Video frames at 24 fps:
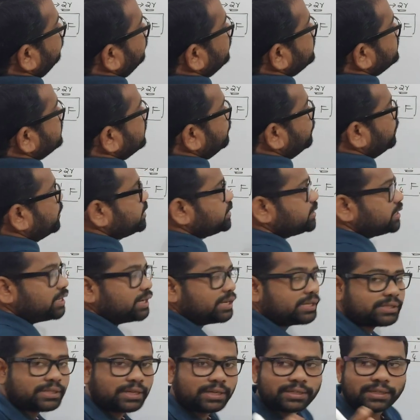the separation
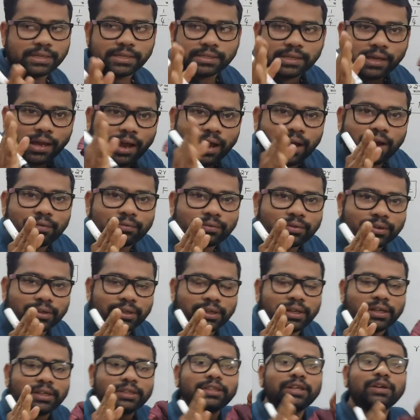distance is halved,
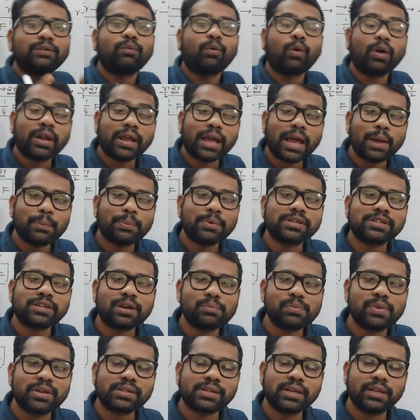then what happens?
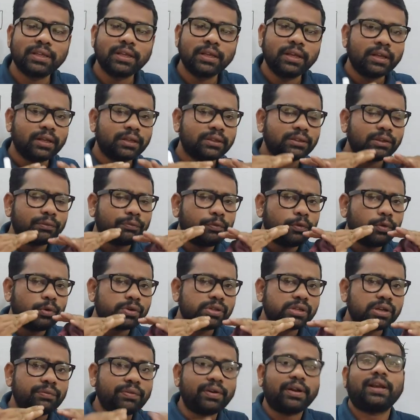Obviously, the
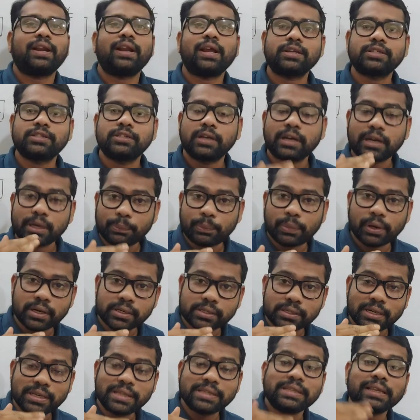force of attraction or
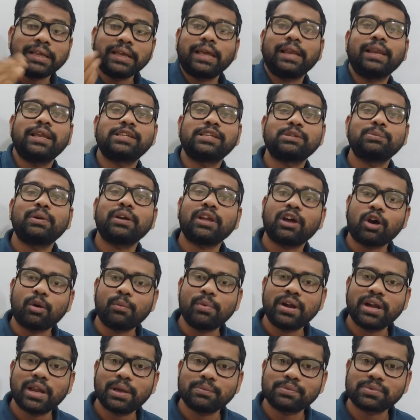repulsion is increased. But how
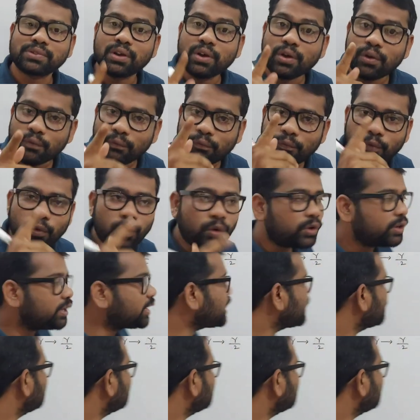many times? 4